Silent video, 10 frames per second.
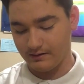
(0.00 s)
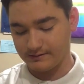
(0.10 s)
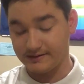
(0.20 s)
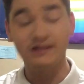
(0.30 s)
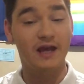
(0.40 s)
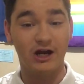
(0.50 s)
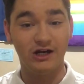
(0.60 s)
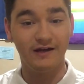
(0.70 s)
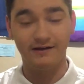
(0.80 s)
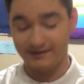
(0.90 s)

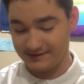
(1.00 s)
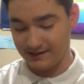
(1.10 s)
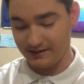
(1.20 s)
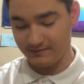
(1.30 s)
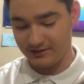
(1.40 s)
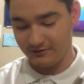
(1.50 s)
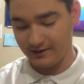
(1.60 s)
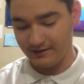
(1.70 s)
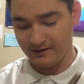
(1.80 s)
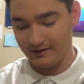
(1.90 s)
scared to let him do
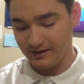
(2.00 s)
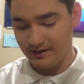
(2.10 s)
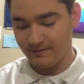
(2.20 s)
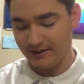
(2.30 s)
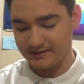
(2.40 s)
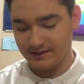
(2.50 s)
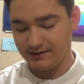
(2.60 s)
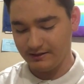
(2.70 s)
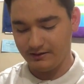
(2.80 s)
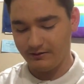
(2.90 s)
it because I
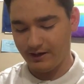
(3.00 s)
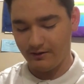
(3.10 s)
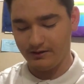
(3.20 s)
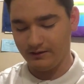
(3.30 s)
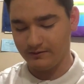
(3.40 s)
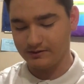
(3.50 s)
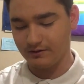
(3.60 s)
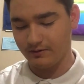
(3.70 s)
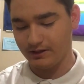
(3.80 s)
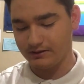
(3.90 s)
didn't know how he was
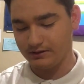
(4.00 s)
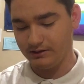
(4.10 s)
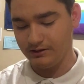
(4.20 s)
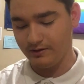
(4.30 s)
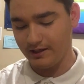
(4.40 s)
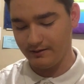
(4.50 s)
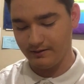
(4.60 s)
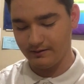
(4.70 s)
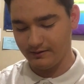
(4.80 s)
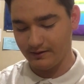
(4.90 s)
going to do it.
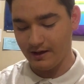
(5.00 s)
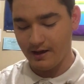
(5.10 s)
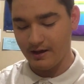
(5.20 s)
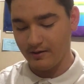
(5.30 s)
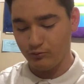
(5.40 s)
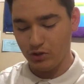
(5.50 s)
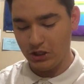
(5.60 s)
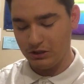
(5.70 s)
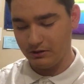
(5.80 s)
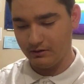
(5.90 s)

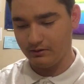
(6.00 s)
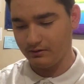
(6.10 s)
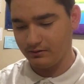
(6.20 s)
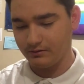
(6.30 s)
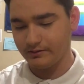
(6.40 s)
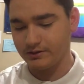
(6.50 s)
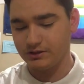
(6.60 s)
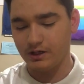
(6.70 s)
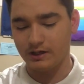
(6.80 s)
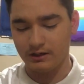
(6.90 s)
But
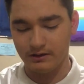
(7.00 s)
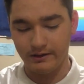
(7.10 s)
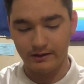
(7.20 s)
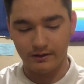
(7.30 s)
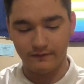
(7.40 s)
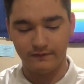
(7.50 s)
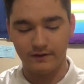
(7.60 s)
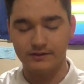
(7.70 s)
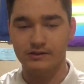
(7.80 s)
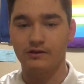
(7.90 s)
shockingly enough,
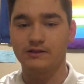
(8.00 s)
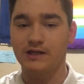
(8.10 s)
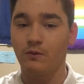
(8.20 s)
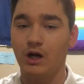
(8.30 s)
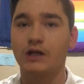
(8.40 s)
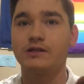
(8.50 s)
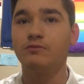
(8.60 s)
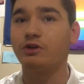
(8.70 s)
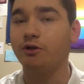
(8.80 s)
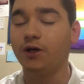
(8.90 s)
as long as I walked
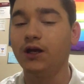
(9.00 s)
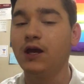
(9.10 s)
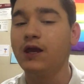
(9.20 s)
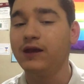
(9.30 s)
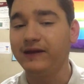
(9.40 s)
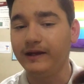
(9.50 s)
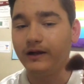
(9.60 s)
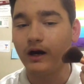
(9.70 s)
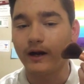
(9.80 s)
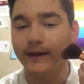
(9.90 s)
him through it, he
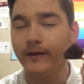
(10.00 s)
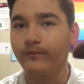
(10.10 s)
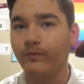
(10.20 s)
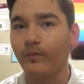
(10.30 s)
got it.